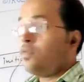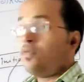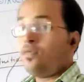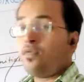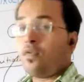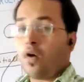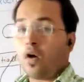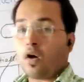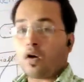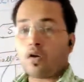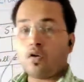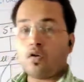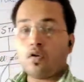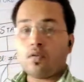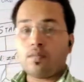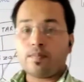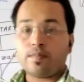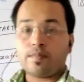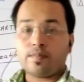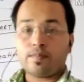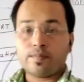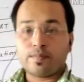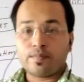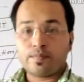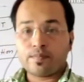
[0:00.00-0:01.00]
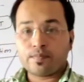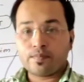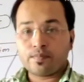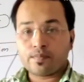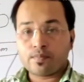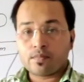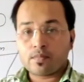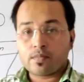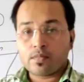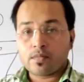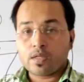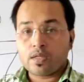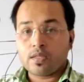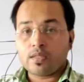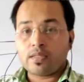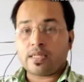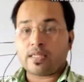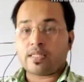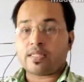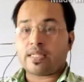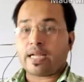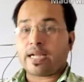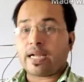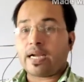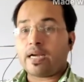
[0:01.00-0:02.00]
for loop,
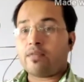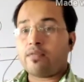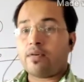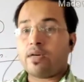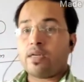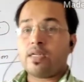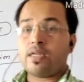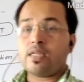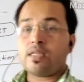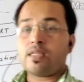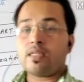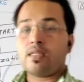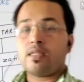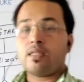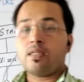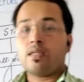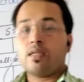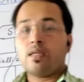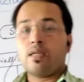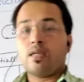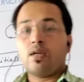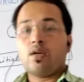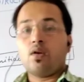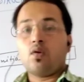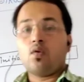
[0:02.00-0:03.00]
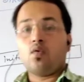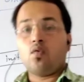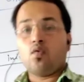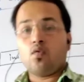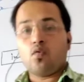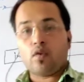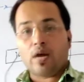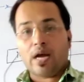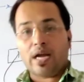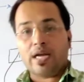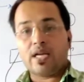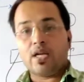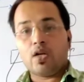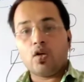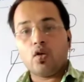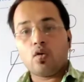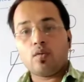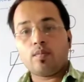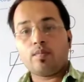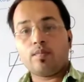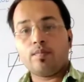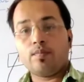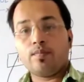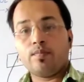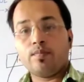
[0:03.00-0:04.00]
the second one is while
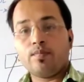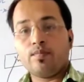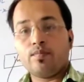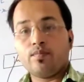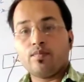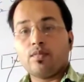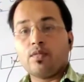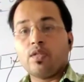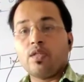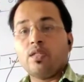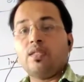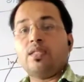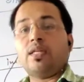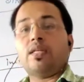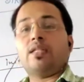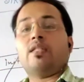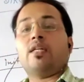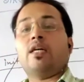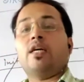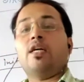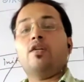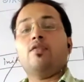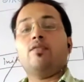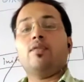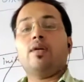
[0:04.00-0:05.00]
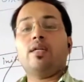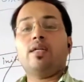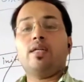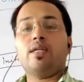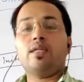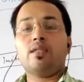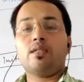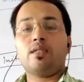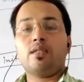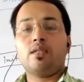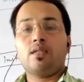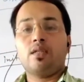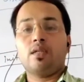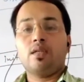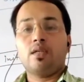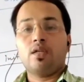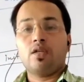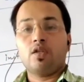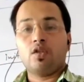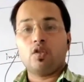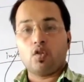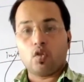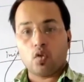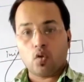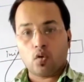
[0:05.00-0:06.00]
loop, the third one is
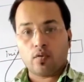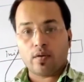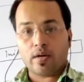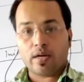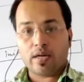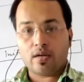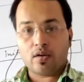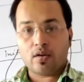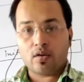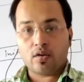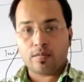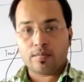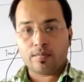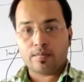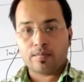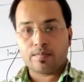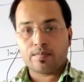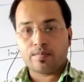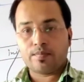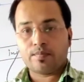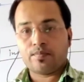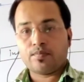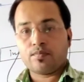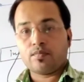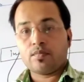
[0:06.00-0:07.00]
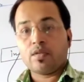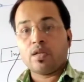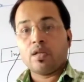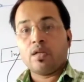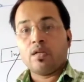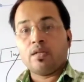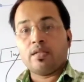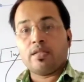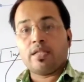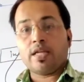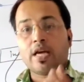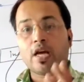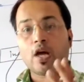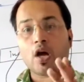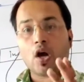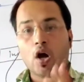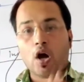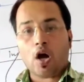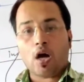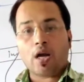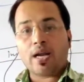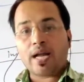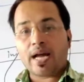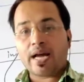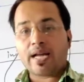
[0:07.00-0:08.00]
do while loop. They
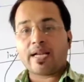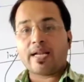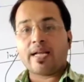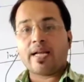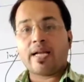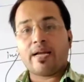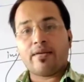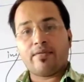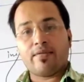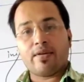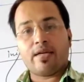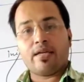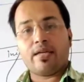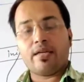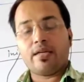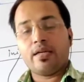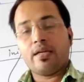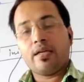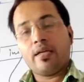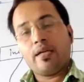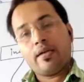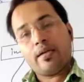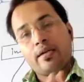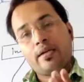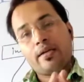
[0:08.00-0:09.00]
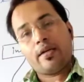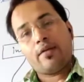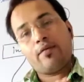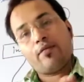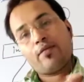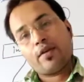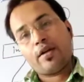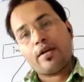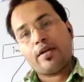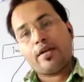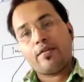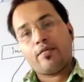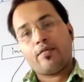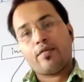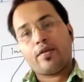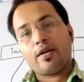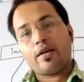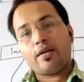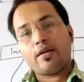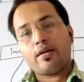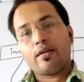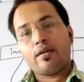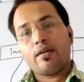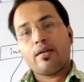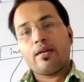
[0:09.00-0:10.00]
all are having different
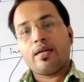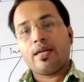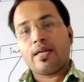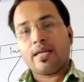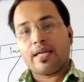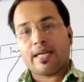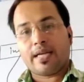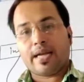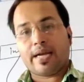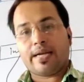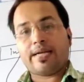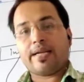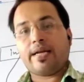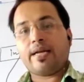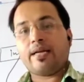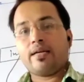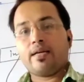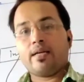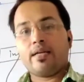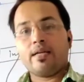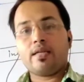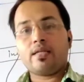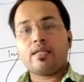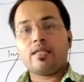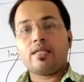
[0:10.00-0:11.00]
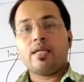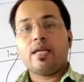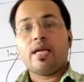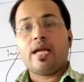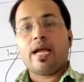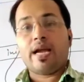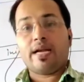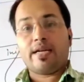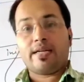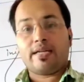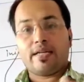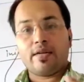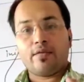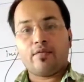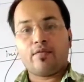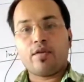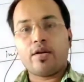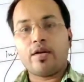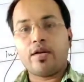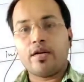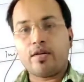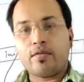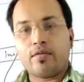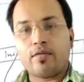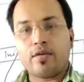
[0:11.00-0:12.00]
categories and
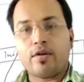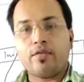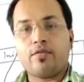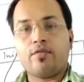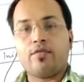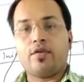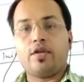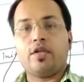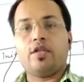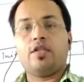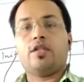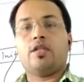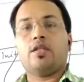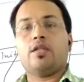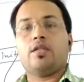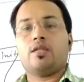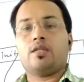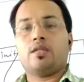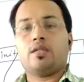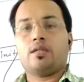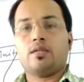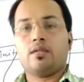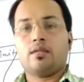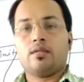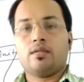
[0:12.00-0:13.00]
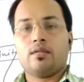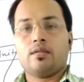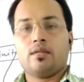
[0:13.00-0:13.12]
different features.